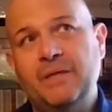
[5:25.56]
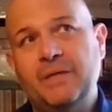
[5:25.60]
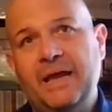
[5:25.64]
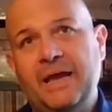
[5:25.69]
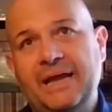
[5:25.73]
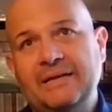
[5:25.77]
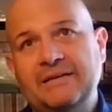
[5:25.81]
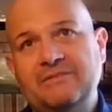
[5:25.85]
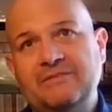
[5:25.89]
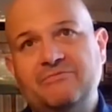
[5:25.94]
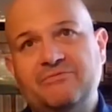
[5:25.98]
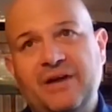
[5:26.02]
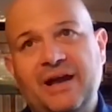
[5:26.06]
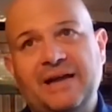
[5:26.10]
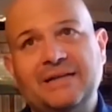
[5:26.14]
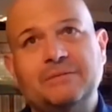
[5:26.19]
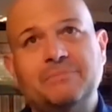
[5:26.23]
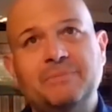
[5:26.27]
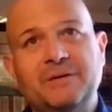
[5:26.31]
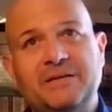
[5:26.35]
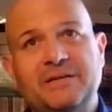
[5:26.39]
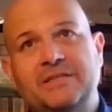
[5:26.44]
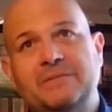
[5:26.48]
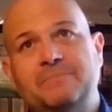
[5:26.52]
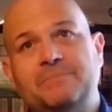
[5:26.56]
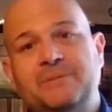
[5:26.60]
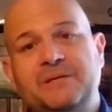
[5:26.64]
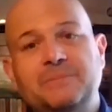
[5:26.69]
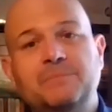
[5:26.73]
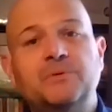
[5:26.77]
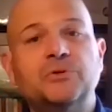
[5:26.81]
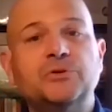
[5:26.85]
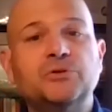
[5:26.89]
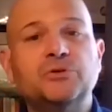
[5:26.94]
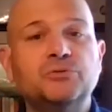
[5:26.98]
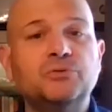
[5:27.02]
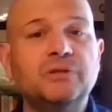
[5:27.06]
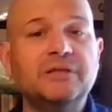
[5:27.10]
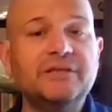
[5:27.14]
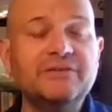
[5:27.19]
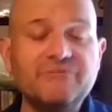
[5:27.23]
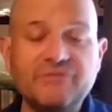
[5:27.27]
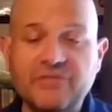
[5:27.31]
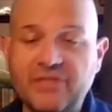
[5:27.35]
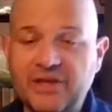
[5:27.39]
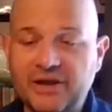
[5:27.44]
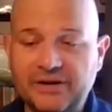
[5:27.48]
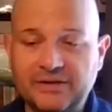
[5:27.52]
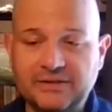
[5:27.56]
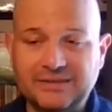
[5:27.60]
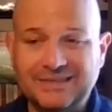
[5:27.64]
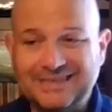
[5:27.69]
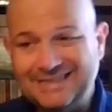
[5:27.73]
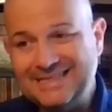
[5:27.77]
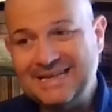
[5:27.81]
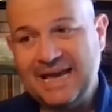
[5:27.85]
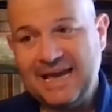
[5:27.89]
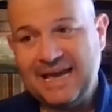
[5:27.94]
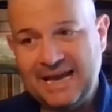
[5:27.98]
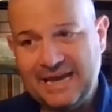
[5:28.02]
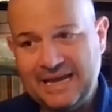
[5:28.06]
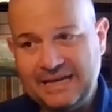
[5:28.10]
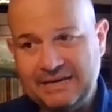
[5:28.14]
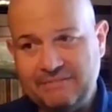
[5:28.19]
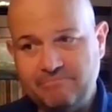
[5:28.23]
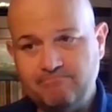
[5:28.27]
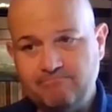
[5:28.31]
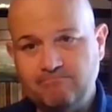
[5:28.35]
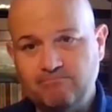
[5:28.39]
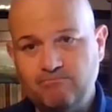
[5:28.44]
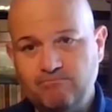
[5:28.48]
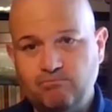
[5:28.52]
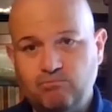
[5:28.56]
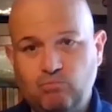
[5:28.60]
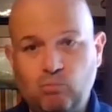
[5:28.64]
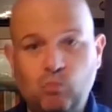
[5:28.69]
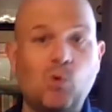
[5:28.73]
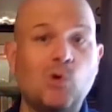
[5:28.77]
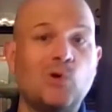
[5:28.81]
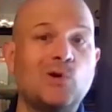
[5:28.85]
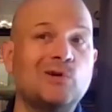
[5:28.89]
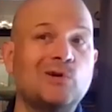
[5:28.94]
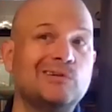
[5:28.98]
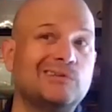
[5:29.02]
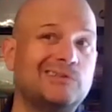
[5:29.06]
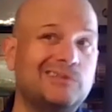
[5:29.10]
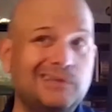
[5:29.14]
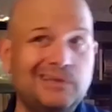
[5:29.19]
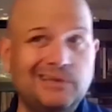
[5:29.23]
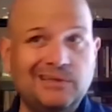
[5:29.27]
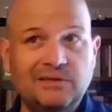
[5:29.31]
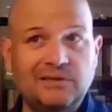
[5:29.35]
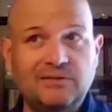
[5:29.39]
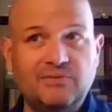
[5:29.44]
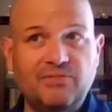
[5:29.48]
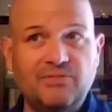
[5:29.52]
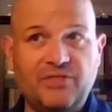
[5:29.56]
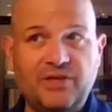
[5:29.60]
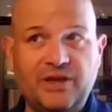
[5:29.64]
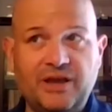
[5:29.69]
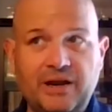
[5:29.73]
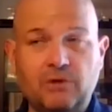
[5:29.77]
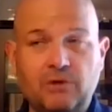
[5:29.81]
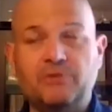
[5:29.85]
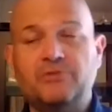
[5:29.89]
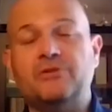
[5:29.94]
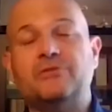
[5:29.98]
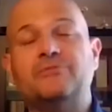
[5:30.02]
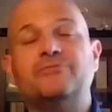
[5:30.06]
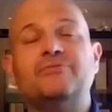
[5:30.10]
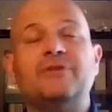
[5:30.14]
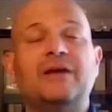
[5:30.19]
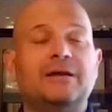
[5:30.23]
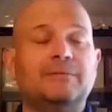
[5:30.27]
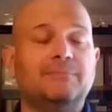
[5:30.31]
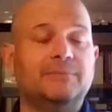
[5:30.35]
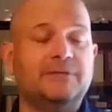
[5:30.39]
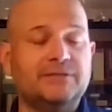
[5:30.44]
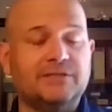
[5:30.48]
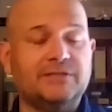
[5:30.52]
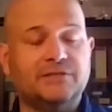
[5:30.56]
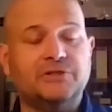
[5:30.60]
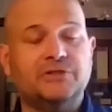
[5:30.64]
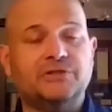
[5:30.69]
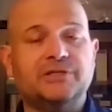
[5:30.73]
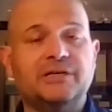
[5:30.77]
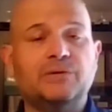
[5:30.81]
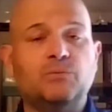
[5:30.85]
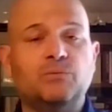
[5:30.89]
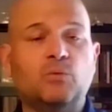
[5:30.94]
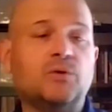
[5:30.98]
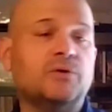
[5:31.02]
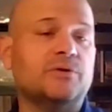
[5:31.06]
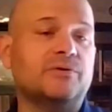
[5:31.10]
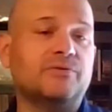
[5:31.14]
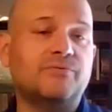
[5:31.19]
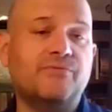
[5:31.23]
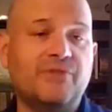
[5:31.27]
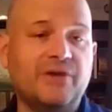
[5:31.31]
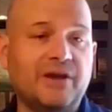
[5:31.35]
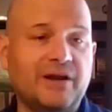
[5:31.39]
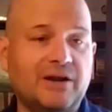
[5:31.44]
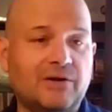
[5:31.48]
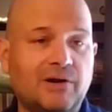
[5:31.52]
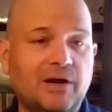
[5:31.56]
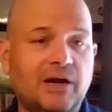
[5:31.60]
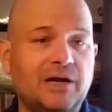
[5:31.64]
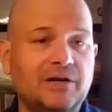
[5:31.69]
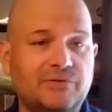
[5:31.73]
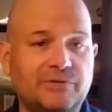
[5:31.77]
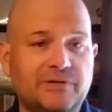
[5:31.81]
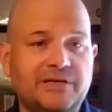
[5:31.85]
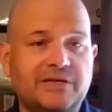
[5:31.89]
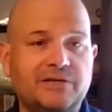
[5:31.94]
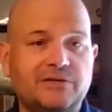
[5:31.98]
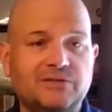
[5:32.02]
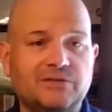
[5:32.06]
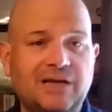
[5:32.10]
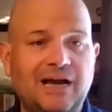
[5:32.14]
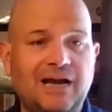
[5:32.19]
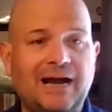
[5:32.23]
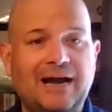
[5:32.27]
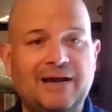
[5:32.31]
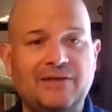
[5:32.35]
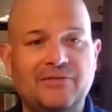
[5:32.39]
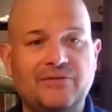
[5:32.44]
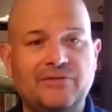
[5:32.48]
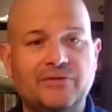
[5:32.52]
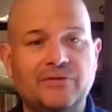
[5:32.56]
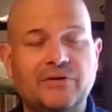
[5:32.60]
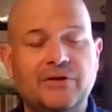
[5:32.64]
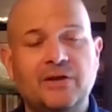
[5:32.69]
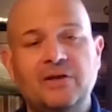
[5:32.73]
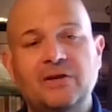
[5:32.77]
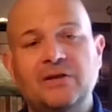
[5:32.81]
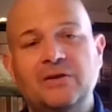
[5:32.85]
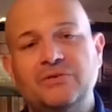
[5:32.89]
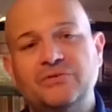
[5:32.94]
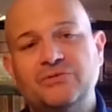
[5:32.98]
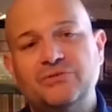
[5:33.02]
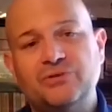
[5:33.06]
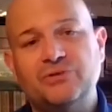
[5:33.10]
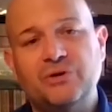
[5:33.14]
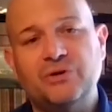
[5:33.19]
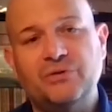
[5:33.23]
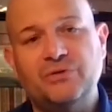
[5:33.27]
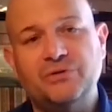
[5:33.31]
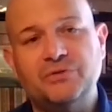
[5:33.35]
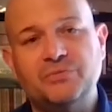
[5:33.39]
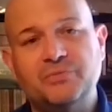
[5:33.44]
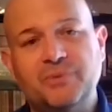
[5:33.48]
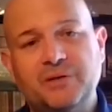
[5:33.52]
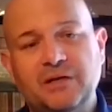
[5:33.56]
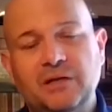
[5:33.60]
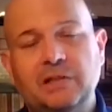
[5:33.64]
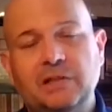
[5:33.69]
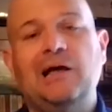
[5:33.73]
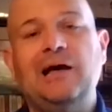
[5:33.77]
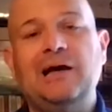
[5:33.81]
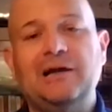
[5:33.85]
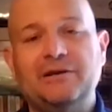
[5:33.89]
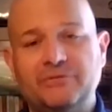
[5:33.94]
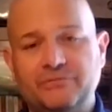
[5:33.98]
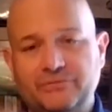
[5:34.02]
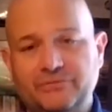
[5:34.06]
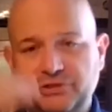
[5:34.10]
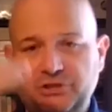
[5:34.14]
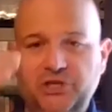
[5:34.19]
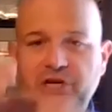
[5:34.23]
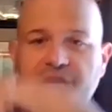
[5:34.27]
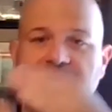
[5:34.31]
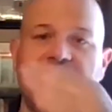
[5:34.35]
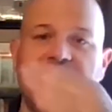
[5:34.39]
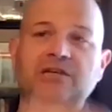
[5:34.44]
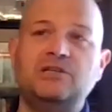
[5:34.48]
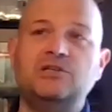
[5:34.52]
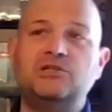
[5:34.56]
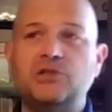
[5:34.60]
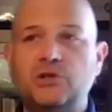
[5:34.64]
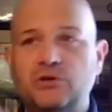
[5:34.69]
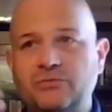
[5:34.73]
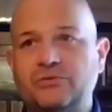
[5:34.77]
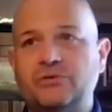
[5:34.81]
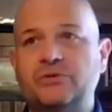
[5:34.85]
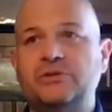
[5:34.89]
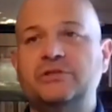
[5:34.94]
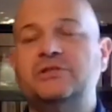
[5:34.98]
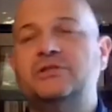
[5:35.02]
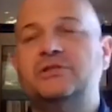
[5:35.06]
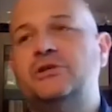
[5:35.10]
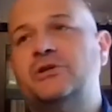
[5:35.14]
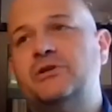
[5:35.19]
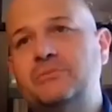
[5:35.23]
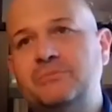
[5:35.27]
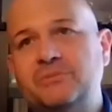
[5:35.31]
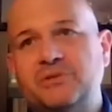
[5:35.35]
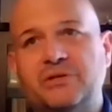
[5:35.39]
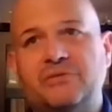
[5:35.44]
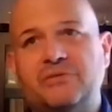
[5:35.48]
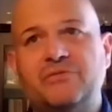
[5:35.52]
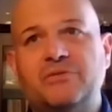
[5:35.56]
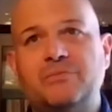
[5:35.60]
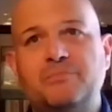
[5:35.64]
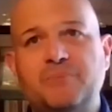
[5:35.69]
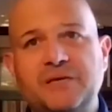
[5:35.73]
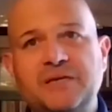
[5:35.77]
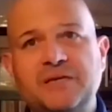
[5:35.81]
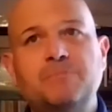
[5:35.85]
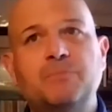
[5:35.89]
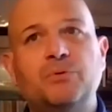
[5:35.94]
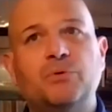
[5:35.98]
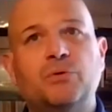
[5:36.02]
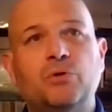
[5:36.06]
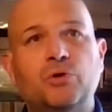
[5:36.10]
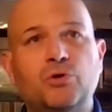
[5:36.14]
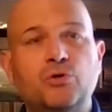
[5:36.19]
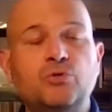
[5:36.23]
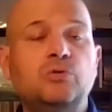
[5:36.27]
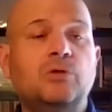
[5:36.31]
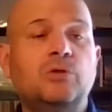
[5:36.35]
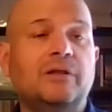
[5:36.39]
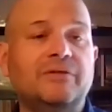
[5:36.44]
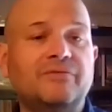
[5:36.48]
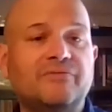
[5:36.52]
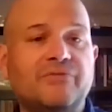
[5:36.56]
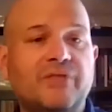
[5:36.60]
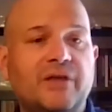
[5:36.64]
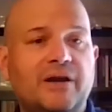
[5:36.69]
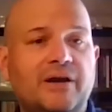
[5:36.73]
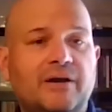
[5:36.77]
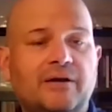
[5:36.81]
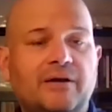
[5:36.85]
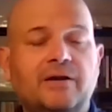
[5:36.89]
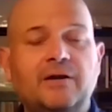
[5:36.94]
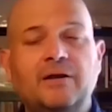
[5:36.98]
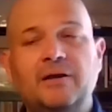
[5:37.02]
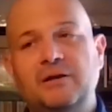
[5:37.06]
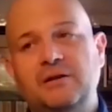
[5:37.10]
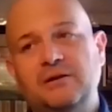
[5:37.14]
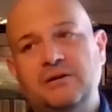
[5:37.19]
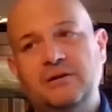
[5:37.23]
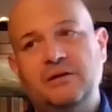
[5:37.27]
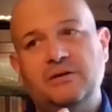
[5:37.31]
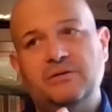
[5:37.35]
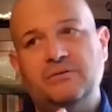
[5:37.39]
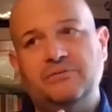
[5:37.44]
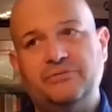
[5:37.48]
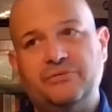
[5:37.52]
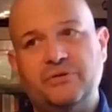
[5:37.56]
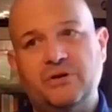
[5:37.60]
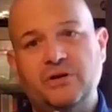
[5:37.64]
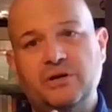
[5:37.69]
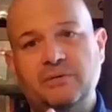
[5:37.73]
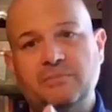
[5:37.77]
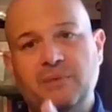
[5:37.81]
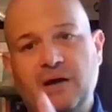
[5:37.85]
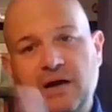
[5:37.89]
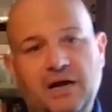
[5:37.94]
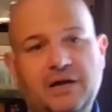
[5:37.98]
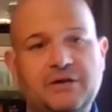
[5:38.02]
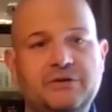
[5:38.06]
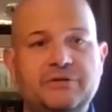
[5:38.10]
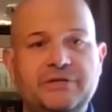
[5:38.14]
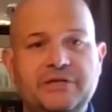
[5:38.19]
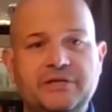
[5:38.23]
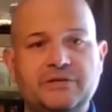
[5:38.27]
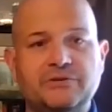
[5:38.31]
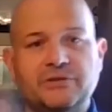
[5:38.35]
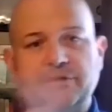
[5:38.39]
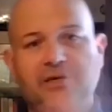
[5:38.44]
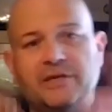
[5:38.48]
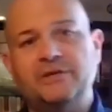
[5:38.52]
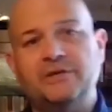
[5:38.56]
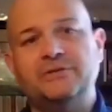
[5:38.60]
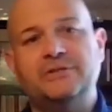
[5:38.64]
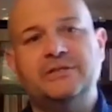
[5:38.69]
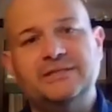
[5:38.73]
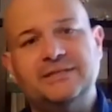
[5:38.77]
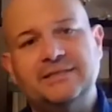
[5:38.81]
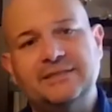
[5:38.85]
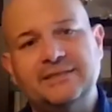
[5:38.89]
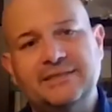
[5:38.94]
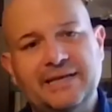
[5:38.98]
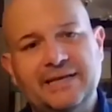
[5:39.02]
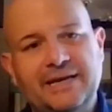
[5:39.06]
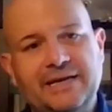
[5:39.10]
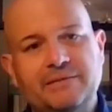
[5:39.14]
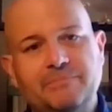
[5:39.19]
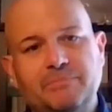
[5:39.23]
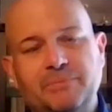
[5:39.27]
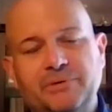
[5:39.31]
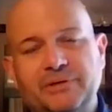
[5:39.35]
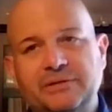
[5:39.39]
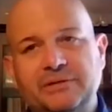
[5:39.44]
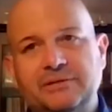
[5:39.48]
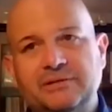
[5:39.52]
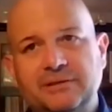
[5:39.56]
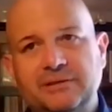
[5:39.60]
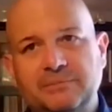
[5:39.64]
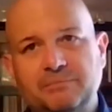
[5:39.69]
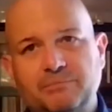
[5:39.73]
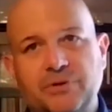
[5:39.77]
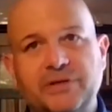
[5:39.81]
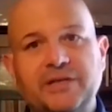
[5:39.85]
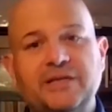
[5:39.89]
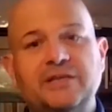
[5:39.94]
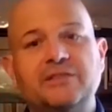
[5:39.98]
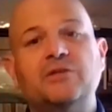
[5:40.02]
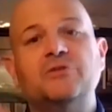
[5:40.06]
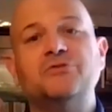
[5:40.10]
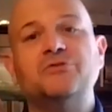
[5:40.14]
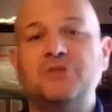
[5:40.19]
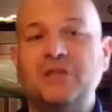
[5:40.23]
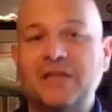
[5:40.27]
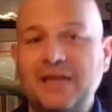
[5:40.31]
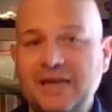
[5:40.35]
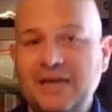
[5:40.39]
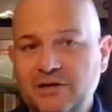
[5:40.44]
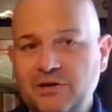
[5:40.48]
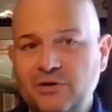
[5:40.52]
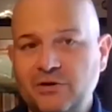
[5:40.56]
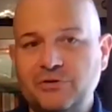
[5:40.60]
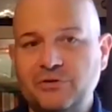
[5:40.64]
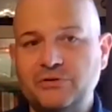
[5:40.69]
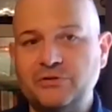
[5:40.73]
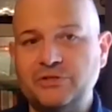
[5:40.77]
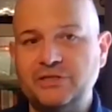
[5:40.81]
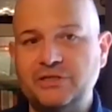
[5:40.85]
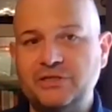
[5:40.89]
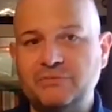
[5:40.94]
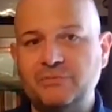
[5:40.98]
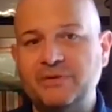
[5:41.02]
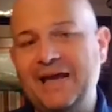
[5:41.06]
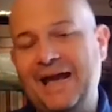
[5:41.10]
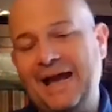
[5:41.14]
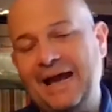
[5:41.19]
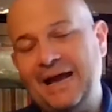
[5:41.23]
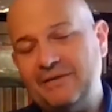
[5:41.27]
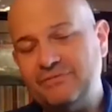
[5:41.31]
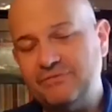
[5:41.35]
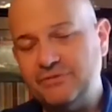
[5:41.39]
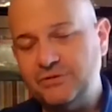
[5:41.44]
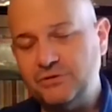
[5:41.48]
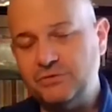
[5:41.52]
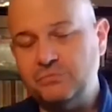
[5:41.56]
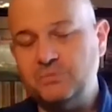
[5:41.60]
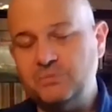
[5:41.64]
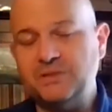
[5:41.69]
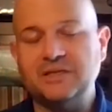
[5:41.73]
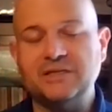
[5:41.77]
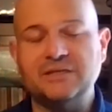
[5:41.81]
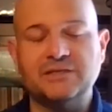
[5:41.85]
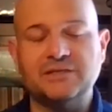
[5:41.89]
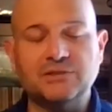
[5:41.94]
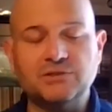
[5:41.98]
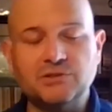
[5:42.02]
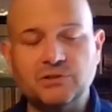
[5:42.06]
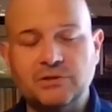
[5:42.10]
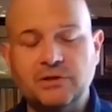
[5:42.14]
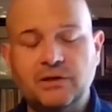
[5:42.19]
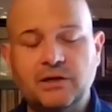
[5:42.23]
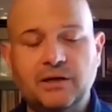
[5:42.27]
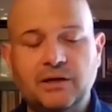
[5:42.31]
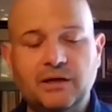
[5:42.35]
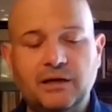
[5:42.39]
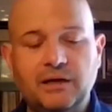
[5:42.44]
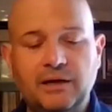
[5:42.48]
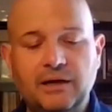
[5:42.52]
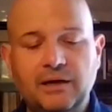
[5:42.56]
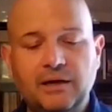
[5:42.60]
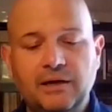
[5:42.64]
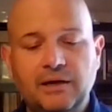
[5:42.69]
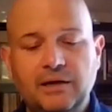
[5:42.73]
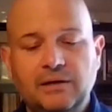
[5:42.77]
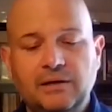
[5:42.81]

and in fact, many of the people who live there today weren't there, or their families, I should say, weren't there a hundred years either. So there's been a lot of changeover in terms of the people who live there from a hundred years ago to today. But bringing those landowners in, we have to, because it's uh,